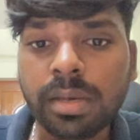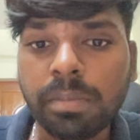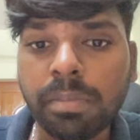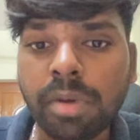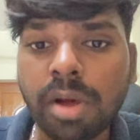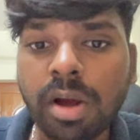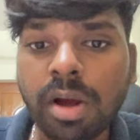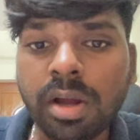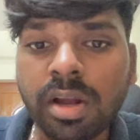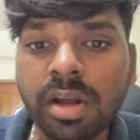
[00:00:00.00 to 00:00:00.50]

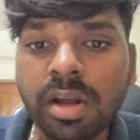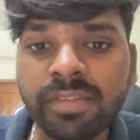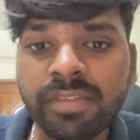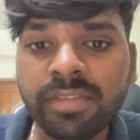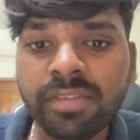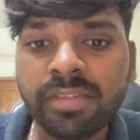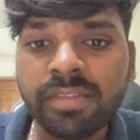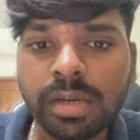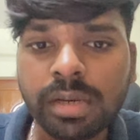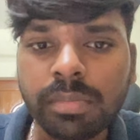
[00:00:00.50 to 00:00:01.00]
block of the
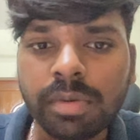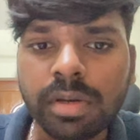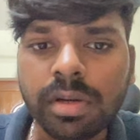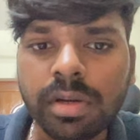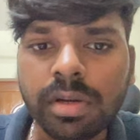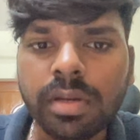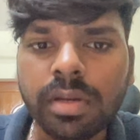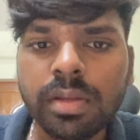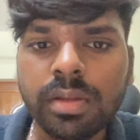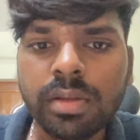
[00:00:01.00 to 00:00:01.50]
statement.
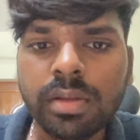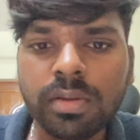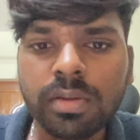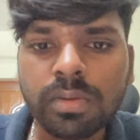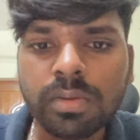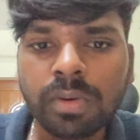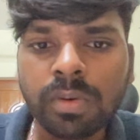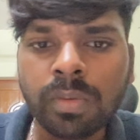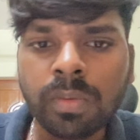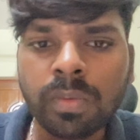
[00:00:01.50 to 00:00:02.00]

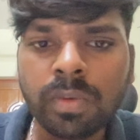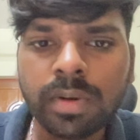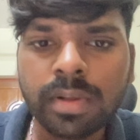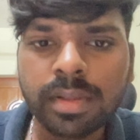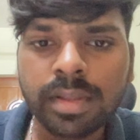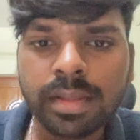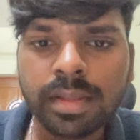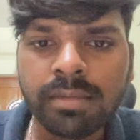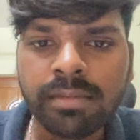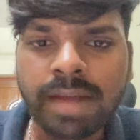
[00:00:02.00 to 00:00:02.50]
So once
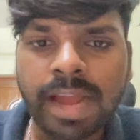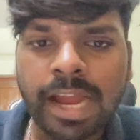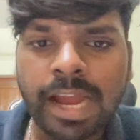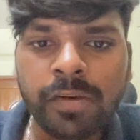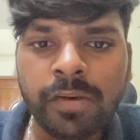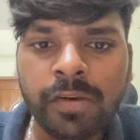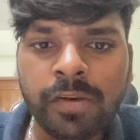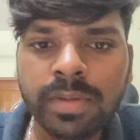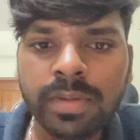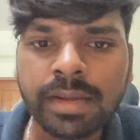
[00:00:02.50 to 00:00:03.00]
the
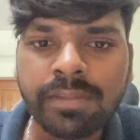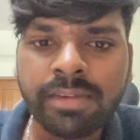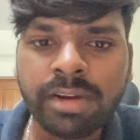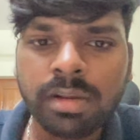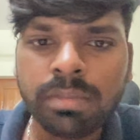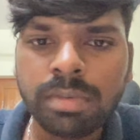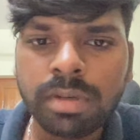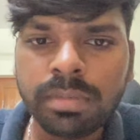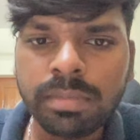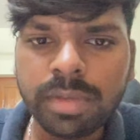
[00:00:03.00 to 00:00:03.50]
value is
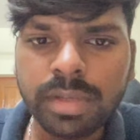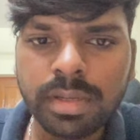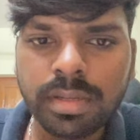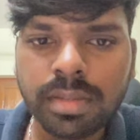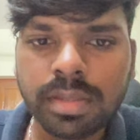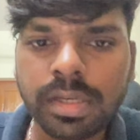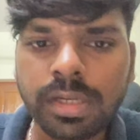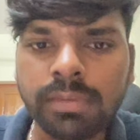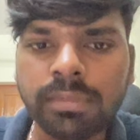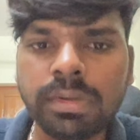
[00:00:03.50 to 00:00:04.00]
available means
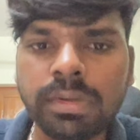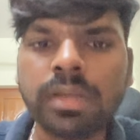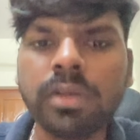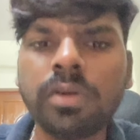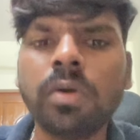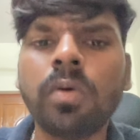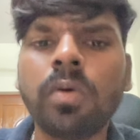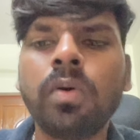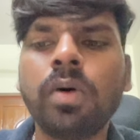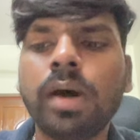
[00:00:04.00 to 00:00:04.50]
it will
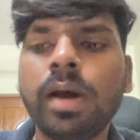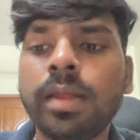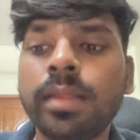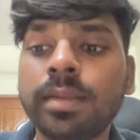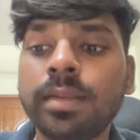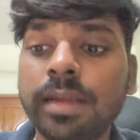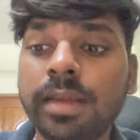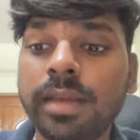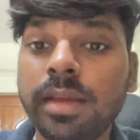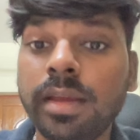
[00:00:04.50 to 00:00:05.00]
go as
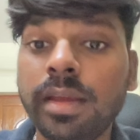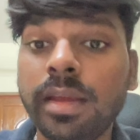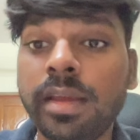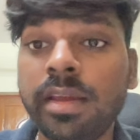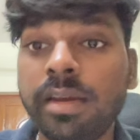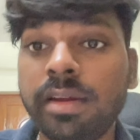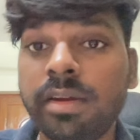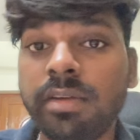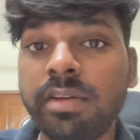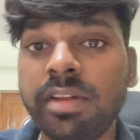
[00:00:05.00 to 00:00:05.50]
like
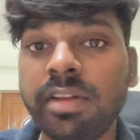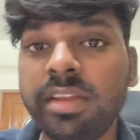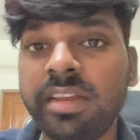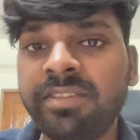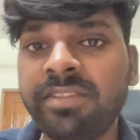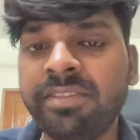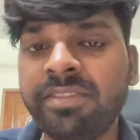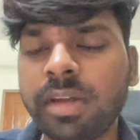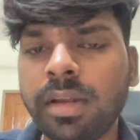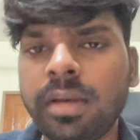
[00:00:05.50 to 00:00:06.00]

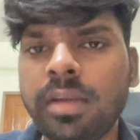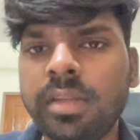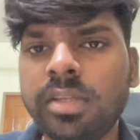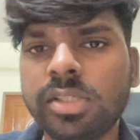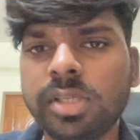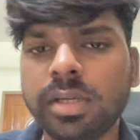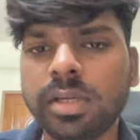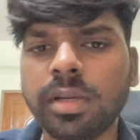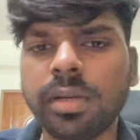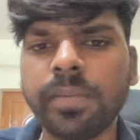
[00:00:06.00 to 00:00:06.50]
if
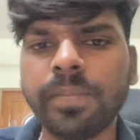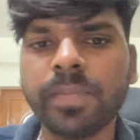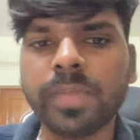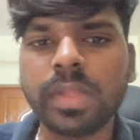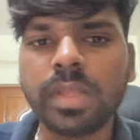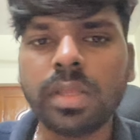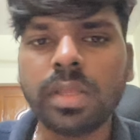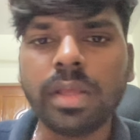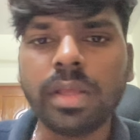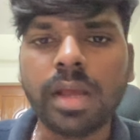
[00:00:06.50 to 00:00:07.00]
condition.
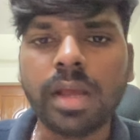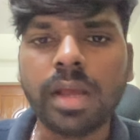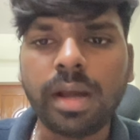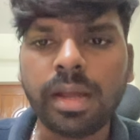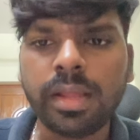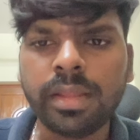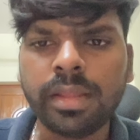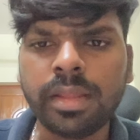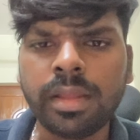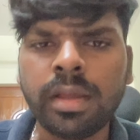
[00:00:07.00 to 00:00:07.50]

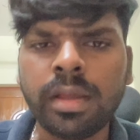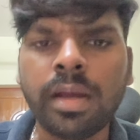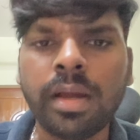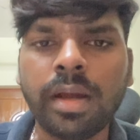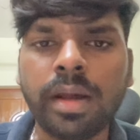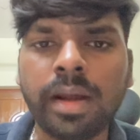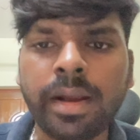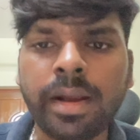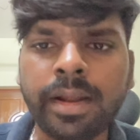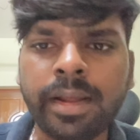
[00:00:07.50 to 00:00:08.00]

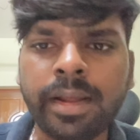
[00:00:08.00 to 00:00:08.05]
And